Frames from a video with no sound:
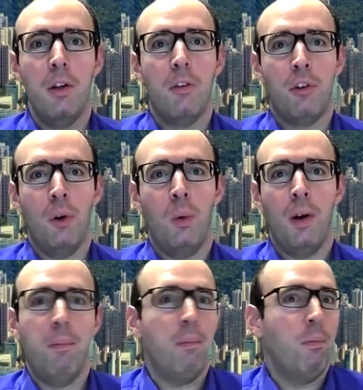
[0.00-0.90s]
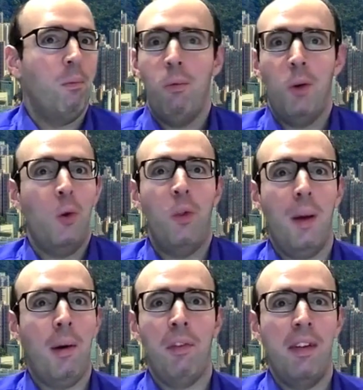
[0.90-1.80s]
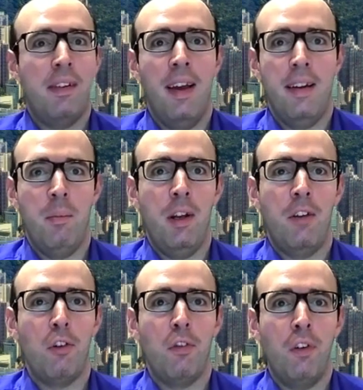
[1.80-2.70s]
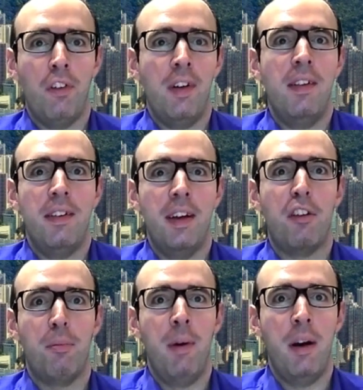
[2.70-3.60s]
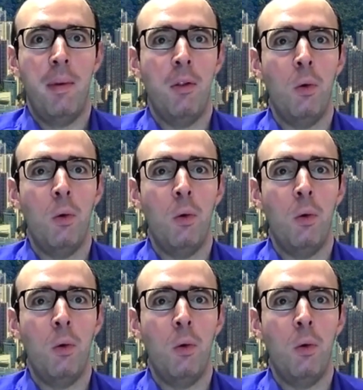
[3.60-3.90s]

So what do you think about this case? I mean, it's of course an interesting experiment.